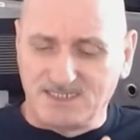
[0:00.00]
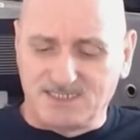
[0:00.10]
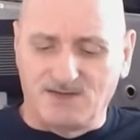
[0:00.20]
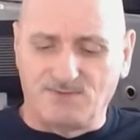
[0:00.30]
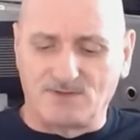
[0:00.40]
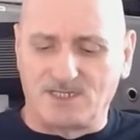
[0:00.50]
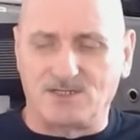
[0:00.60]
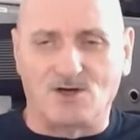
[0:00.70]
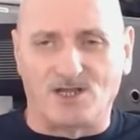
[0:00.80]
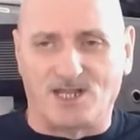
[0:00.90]
Definitely
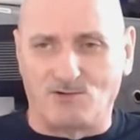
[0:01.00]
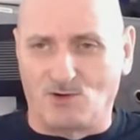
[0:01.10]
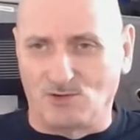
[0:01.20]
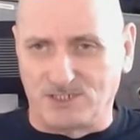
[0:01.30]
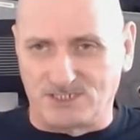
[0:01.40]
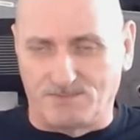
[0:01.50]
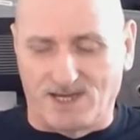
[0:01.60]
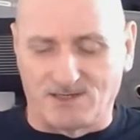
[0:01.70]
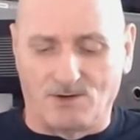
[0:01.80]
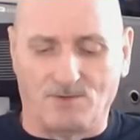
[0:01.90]
not an hand rolling
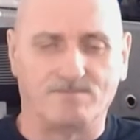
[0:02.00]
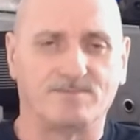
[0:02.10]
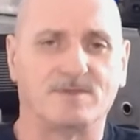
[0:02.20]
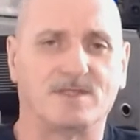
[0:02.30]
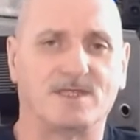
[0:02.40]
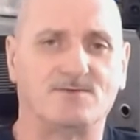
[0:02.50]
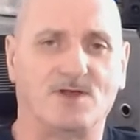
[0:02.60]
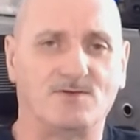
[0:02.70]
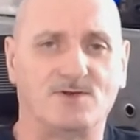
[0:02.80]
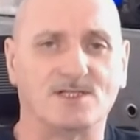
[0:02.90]
tobacco.
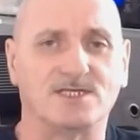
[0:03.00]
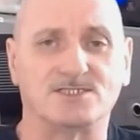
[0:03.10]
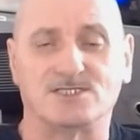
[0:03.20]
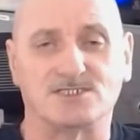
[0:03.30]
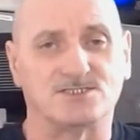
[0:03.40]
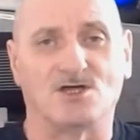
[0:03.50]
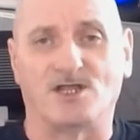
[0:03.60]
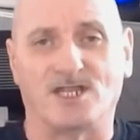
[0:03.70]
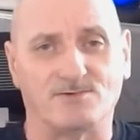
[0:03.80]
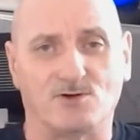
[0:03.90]
It really isn't. It's not an
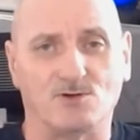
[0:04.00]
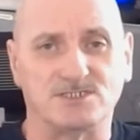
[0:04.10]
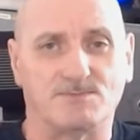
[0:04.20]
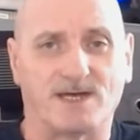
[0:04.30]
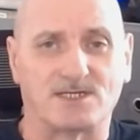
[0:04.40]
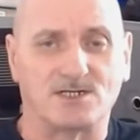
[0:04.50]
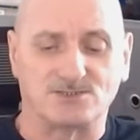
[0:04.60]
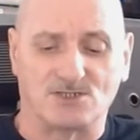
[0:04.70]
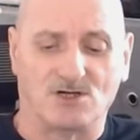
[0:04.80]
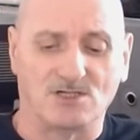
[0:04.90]
hand rolling tobacco
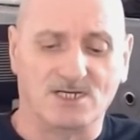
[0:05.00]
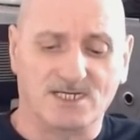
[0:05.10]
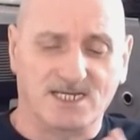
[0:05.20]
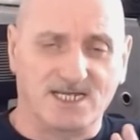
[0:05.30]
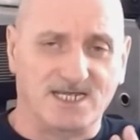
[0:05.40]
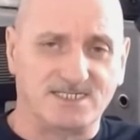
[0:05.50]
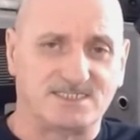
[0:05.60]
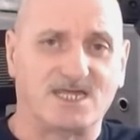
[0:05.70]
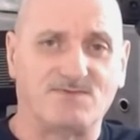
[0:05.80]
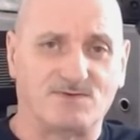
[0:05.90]
at all. It's
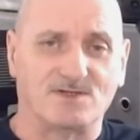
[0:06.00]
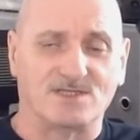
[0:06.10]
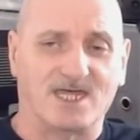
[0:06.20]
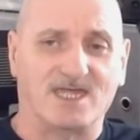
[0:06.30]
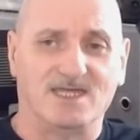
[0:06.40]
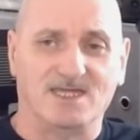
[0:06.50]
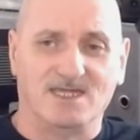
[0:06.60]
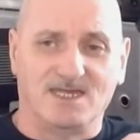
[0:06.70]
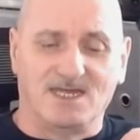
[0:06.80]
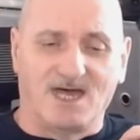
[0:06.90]
definitely
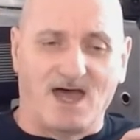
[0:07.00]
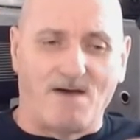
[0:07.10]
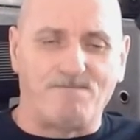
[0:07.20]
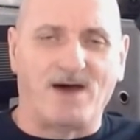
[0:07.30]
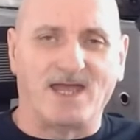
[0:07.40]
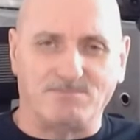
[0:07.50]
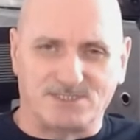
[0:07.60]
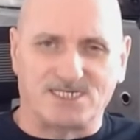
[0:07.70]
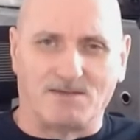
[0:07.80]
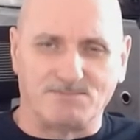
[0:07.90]
a pipe
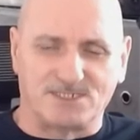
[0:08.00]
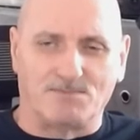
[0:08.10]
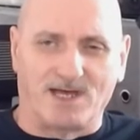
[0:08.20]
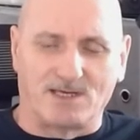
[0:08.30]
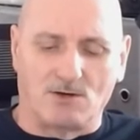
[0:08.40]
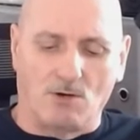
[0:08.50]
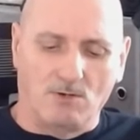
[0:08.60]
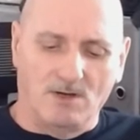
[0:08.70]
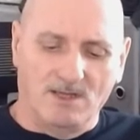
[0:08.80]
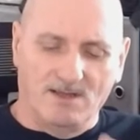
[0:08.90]
type tobacco,
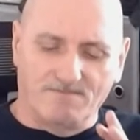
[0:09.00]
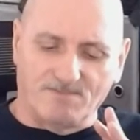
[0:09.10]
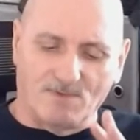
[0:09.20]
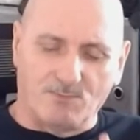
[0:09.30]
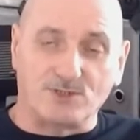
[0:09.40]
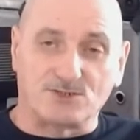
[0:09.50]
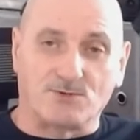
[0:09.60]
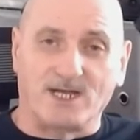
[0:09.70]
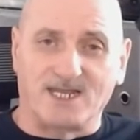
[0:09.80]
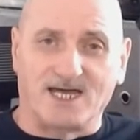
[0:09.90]
but it's
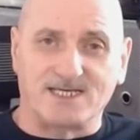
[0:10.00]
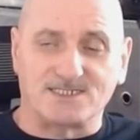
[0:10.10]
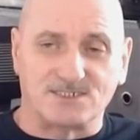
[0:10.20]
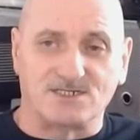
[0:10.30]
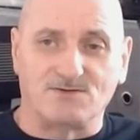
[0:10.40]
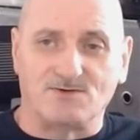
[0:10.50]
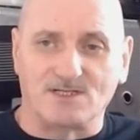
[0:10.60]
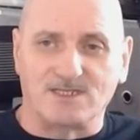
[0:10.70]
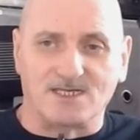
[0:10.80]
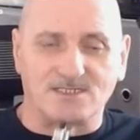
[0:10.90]
quite nice. It
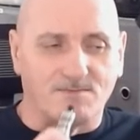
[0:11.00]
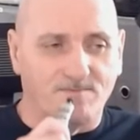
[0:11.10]
really is.